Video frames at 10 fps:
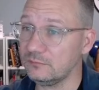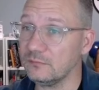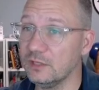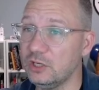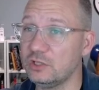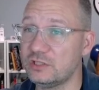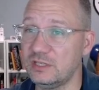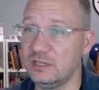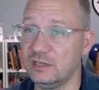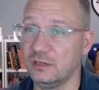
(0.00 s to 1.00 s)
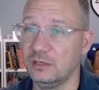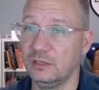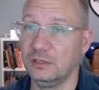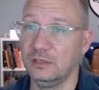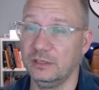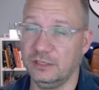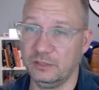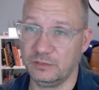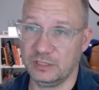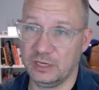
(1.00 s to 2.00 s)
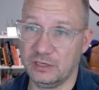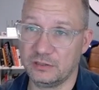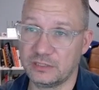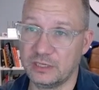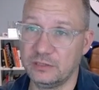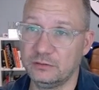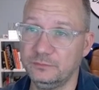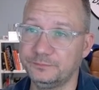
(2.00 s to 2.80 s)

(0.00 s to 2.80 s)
And you can see here, and now we can hide our title.